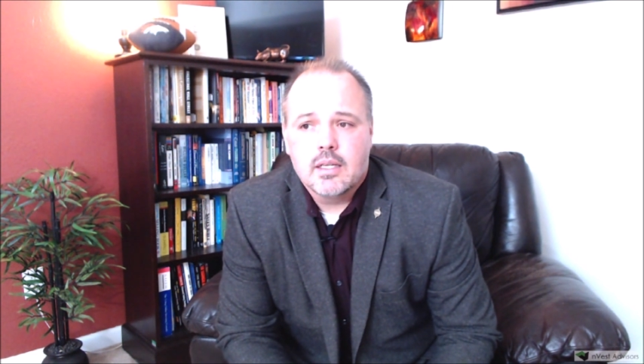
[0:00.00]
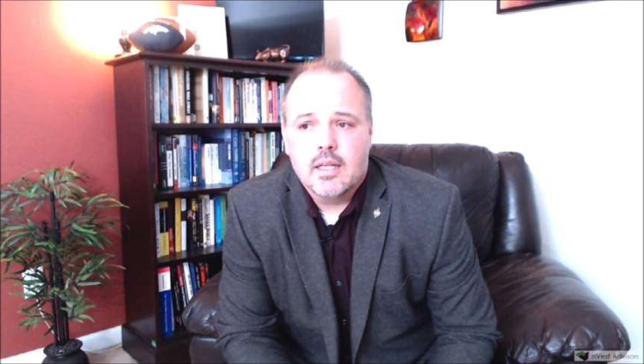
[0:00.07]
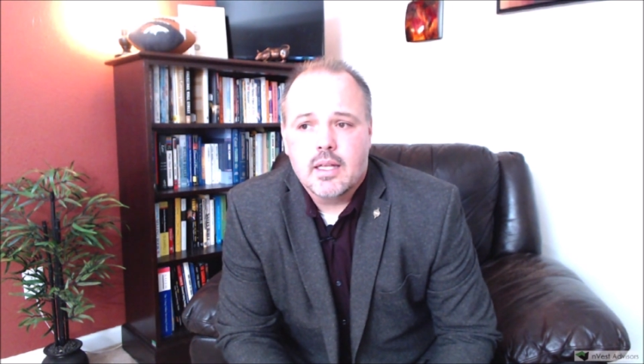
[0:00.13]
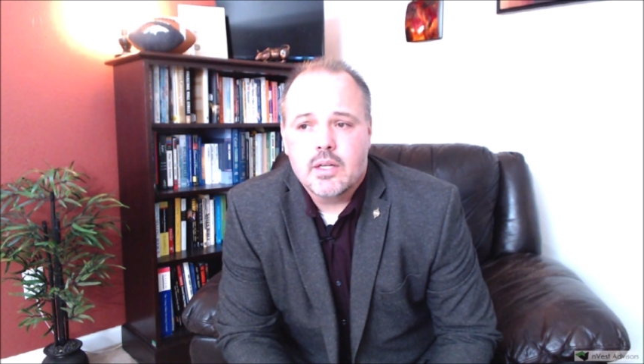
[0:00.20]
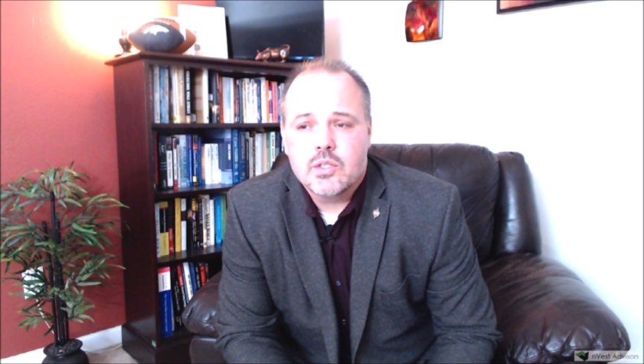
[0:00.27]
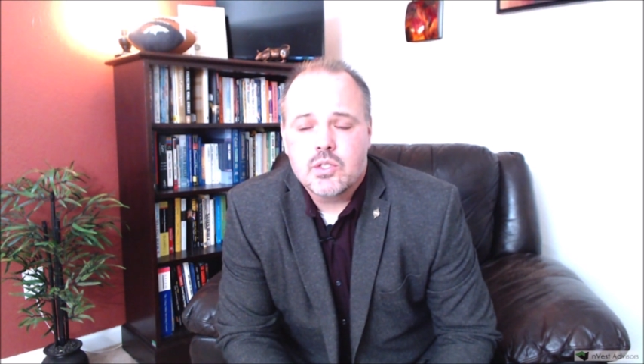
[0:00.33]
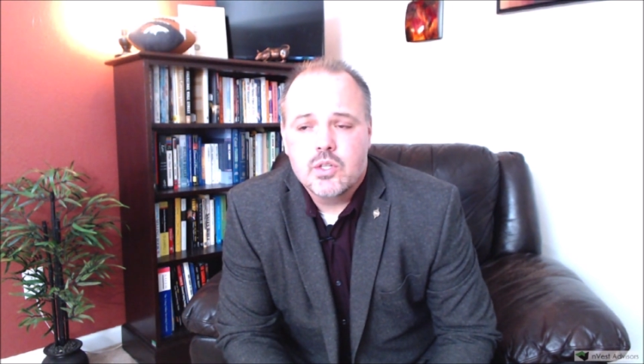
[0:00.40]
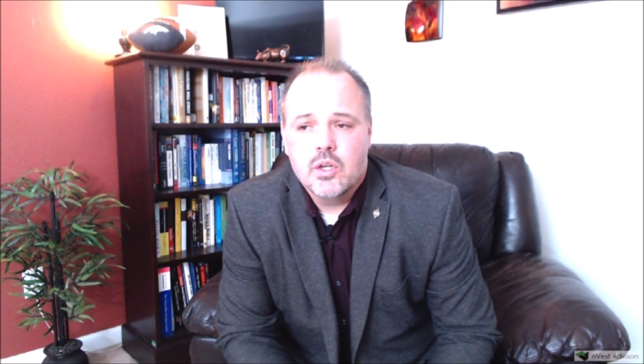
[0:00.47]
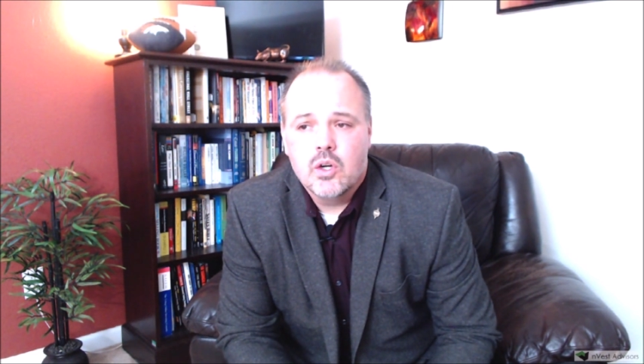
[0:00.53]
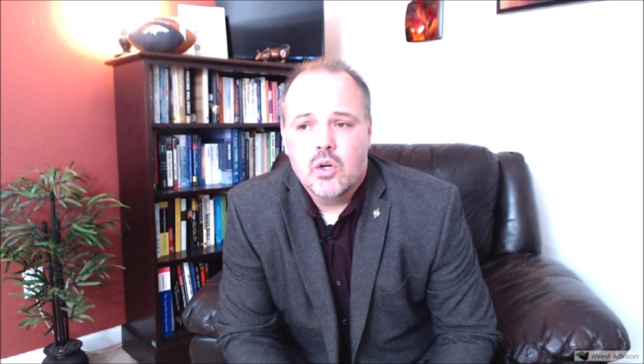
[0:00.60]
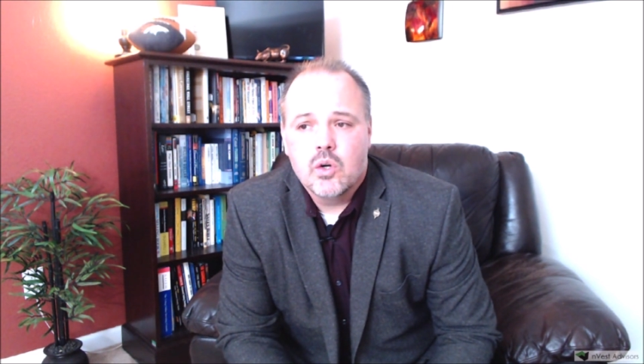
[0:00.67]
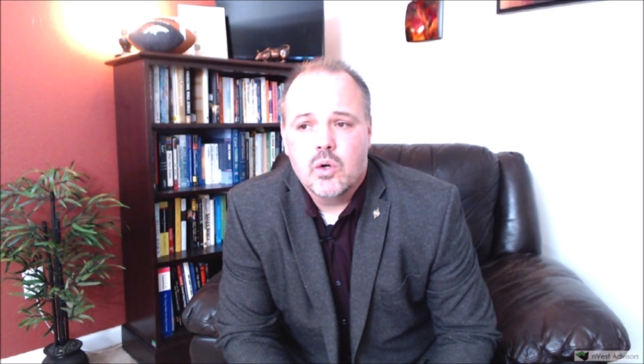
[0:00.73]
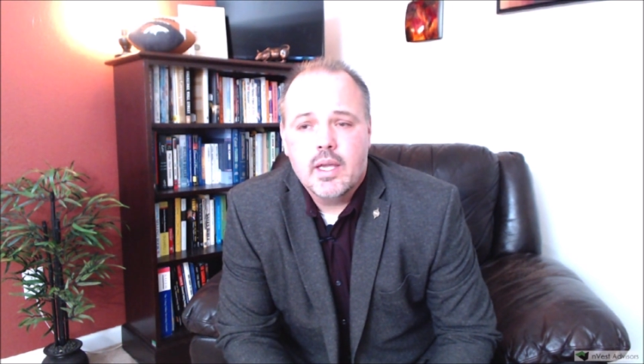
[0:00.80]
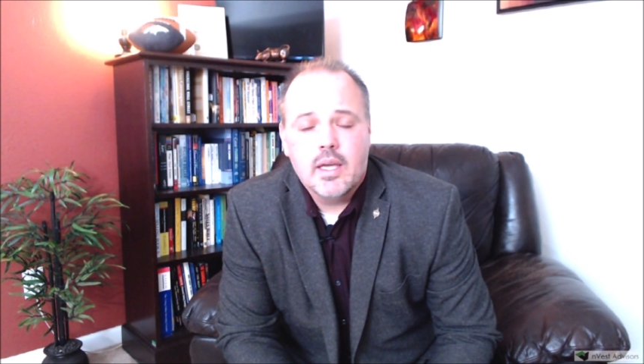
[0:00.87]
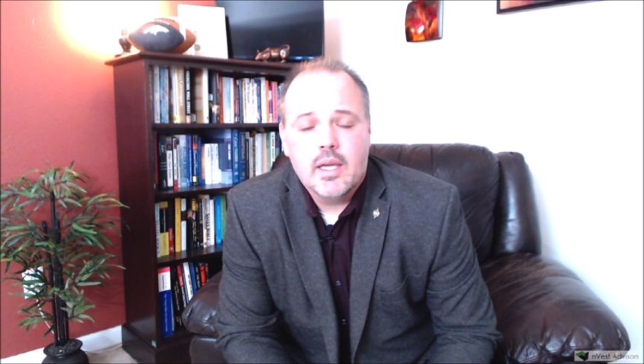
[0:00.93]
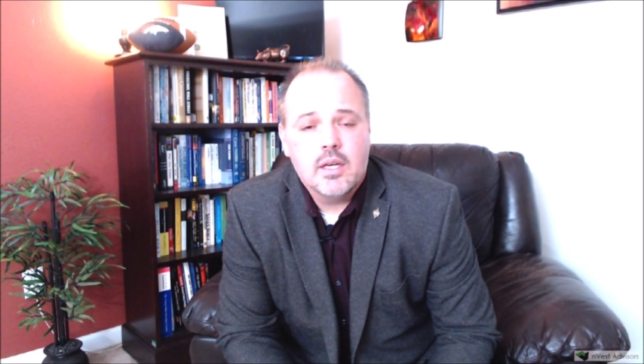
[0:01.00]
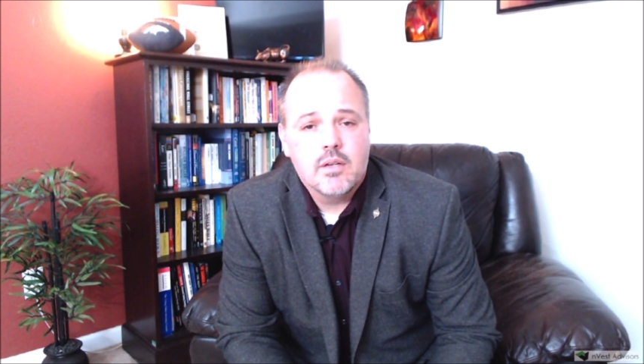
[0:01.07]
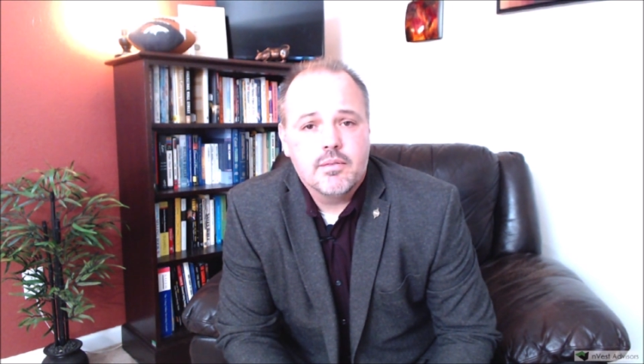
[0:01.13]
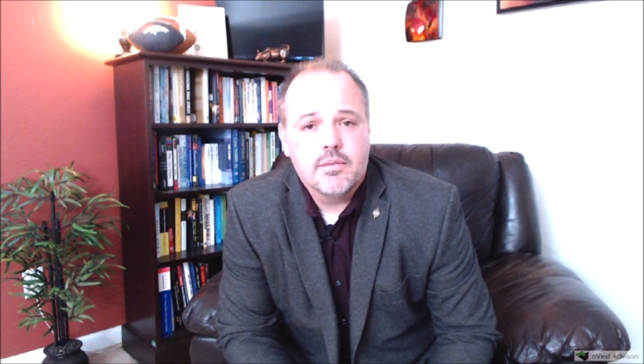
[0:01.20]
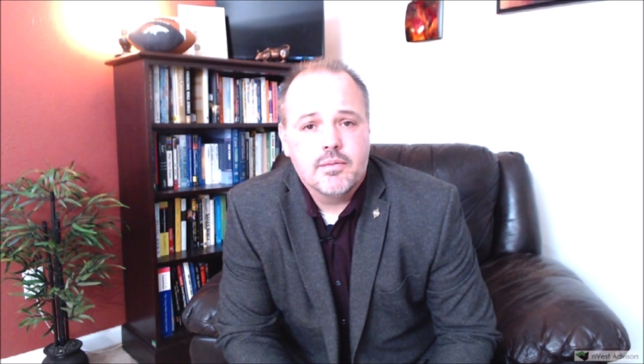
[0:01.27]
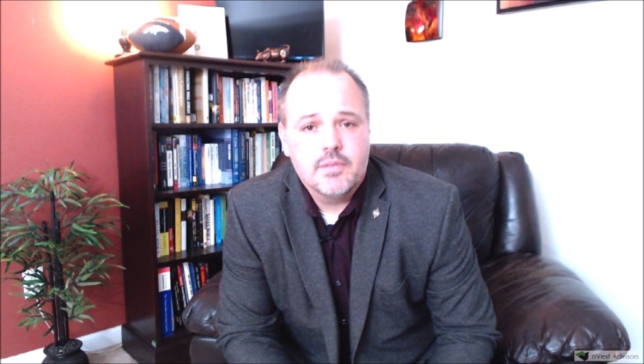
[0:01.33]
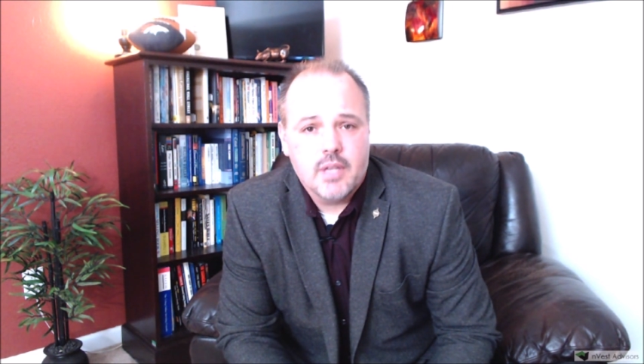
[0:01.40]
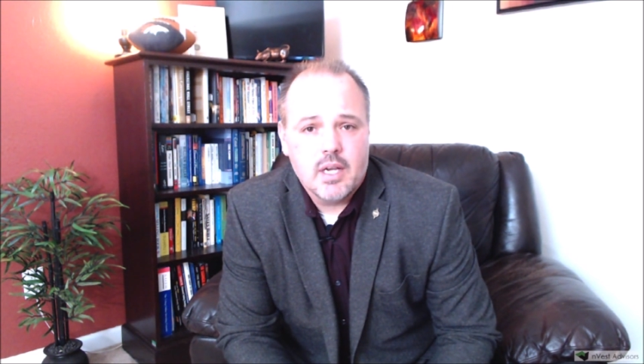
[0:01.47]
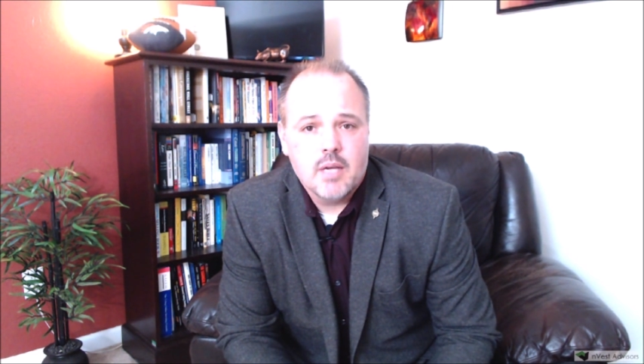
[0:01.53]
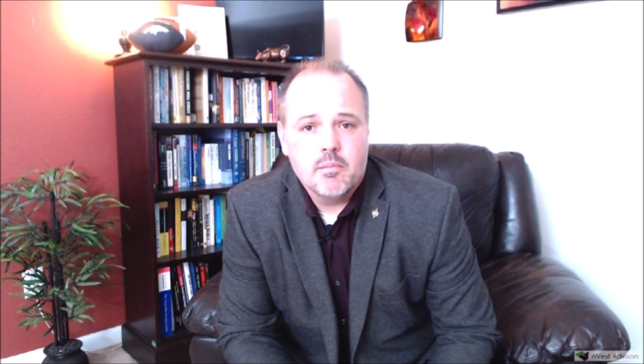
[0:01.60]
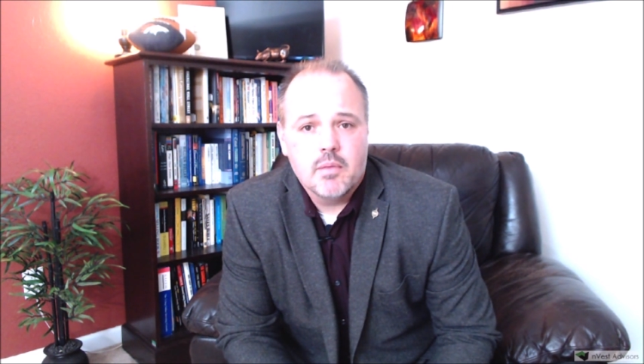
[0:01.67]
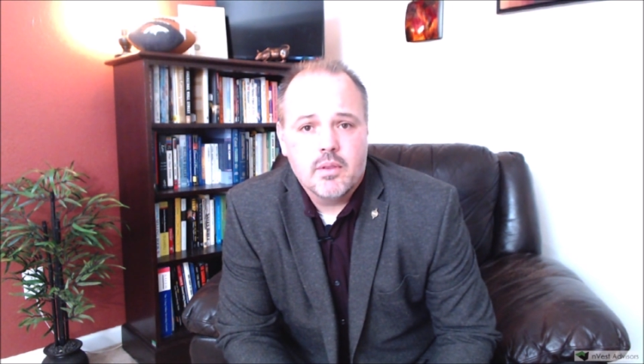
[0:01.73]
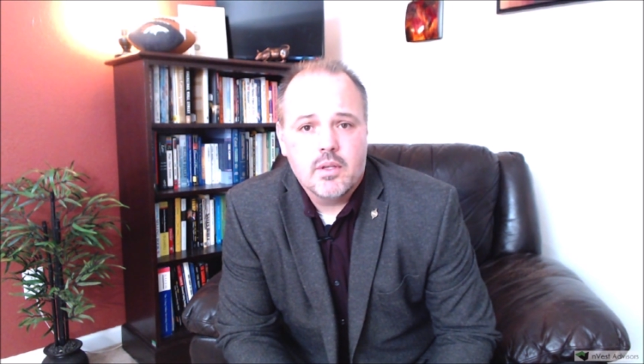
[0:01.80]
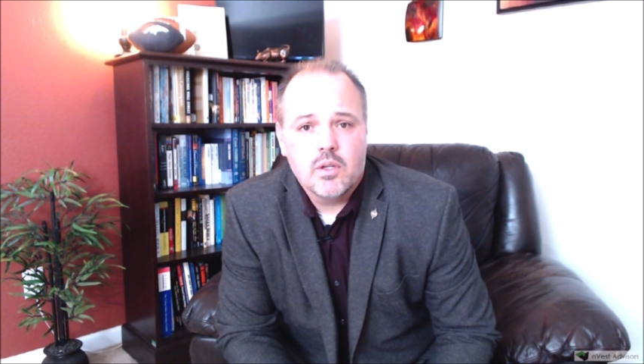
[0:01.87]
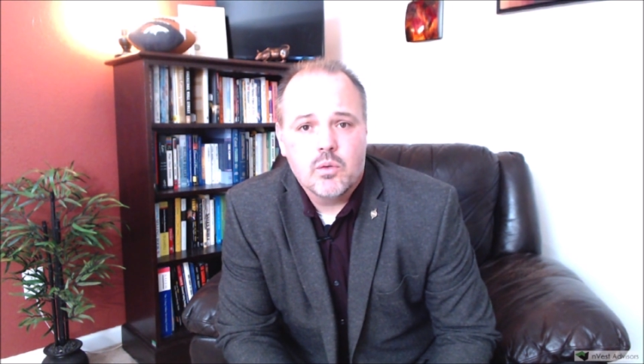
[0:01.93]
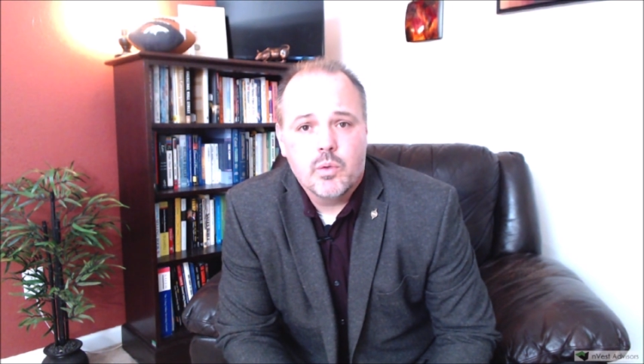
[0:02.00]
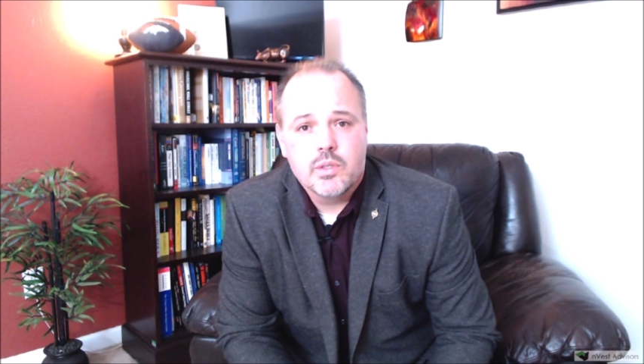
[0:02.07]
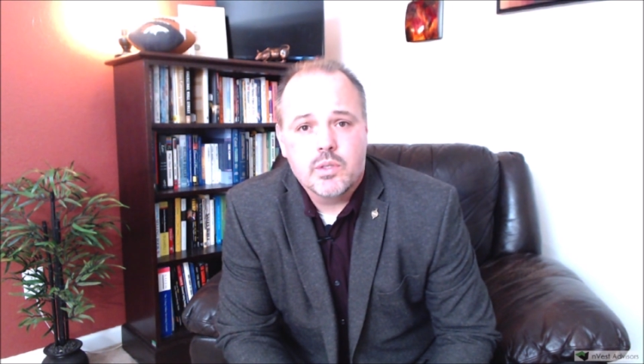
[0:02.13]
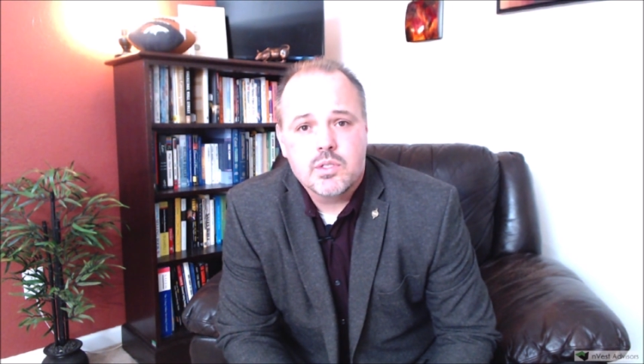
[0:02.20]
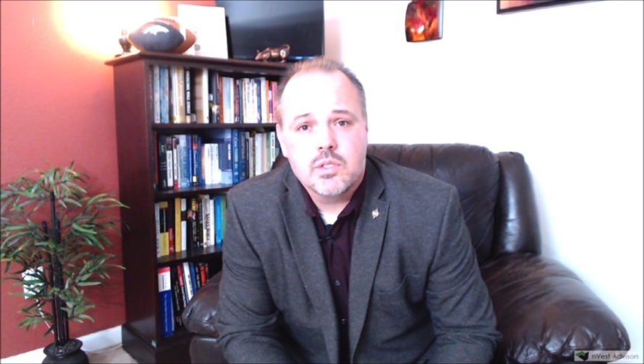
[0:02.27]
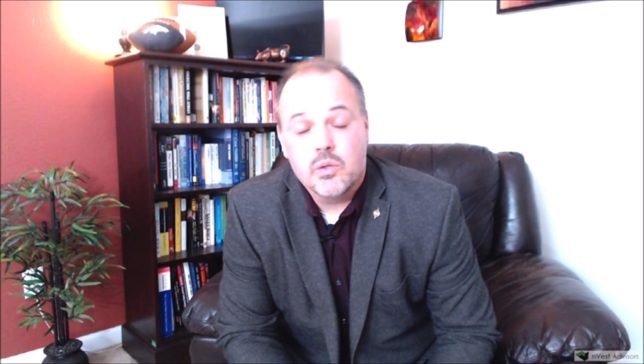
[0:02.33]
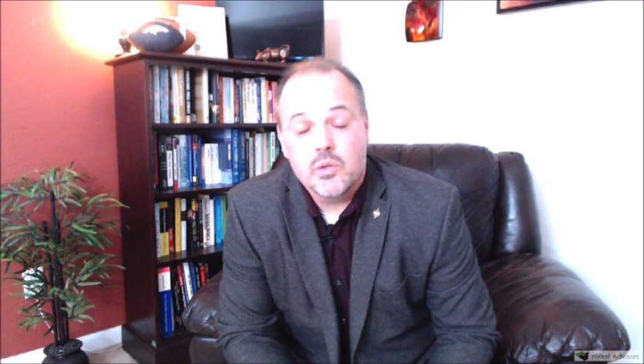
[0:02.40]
let us know ahead of time that there was no